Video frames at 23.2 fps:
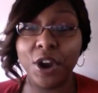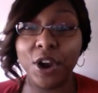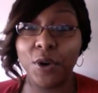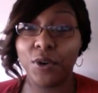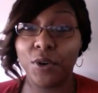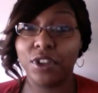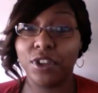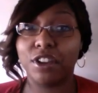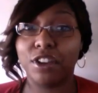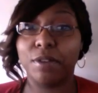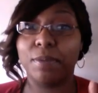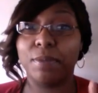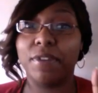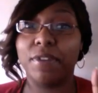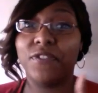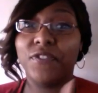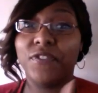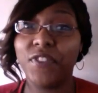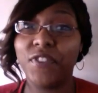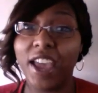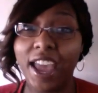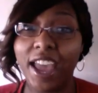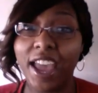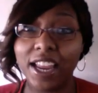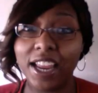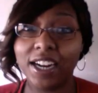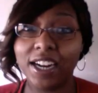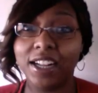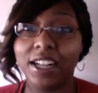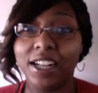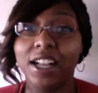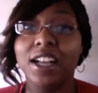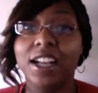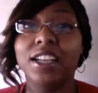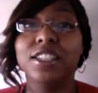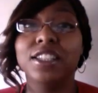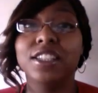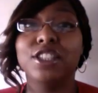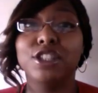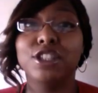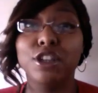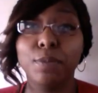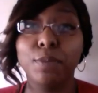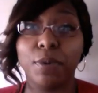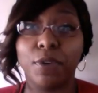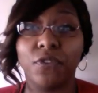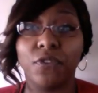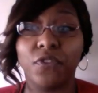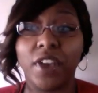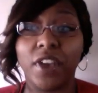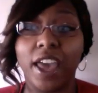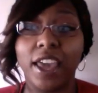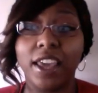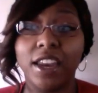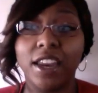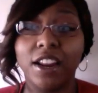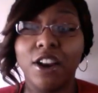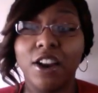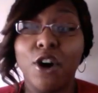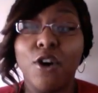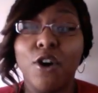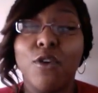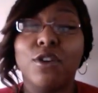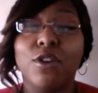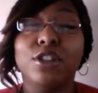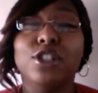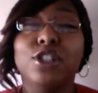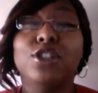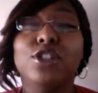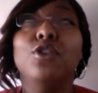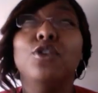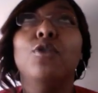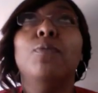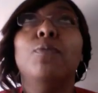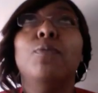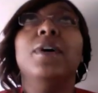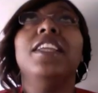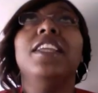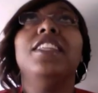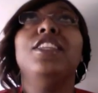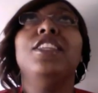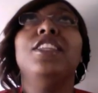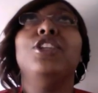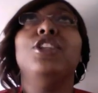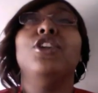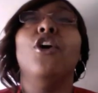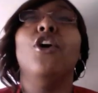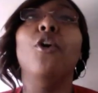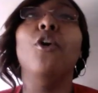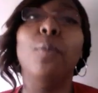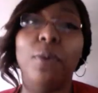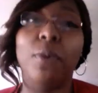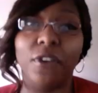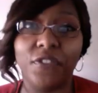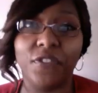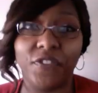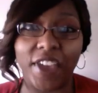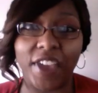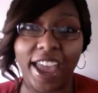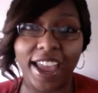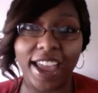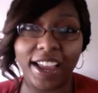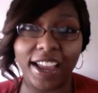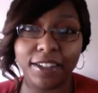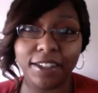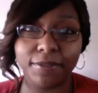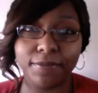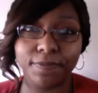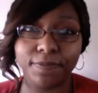whether it be fat super fat or super duper fat.